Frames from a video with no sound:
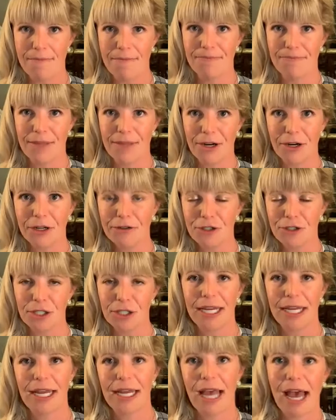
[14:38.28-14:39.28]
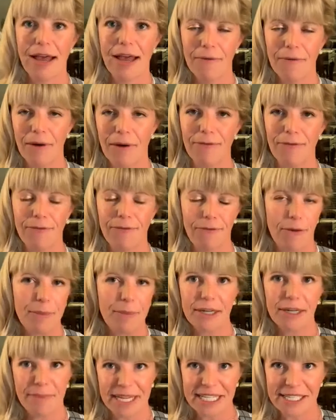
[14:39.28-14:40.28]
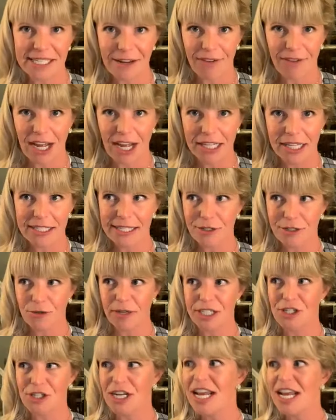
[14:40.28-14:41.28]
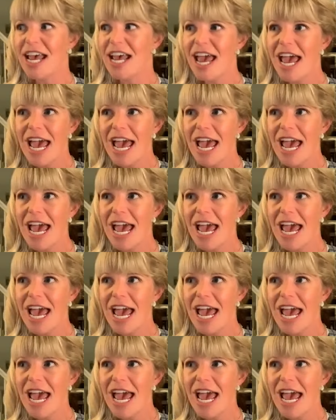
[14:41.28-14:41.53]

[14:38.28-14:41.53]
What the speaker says: They're usually from a domestic violence situation,